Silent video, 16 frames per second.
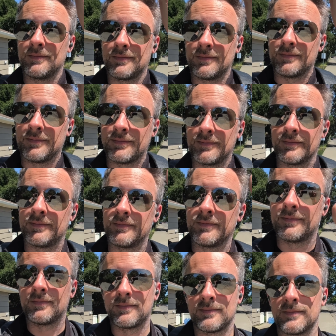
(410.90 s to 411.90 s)
for a
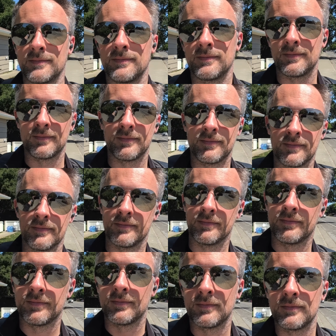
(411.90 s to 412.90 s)
walk, it will auto track
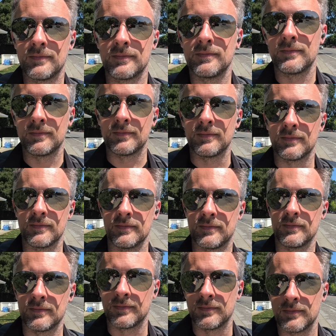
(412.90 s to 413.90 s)
that as well. When
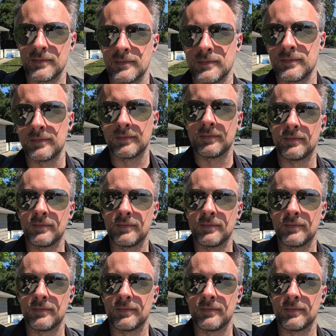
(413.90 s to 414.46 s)
you're done with the walk,